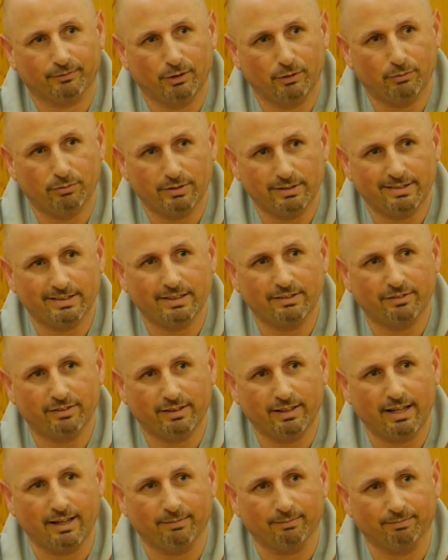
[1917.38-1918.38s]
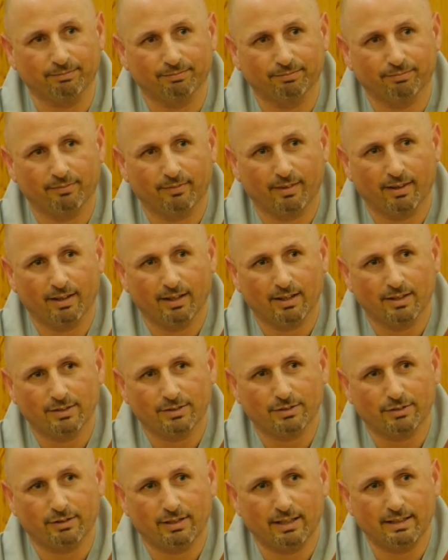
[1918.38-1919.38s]
You receive a name.
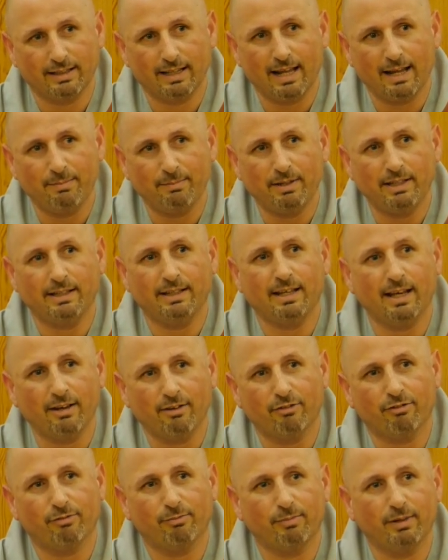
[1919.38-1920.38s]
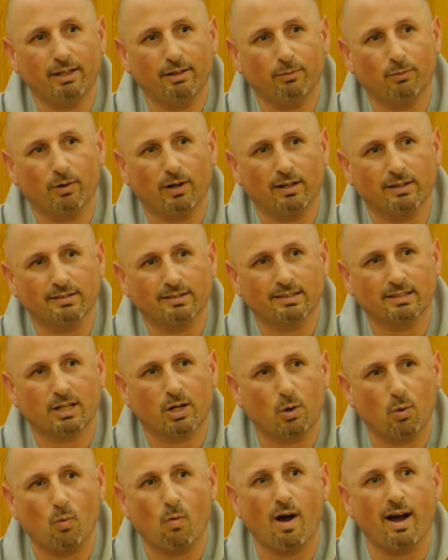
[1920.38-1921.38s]
So the name he gave me was
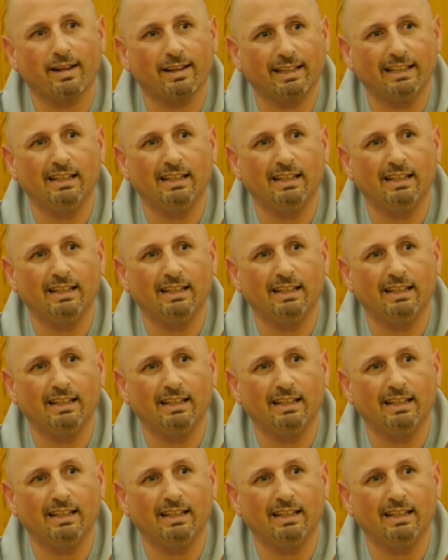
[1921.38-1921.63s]
Kwan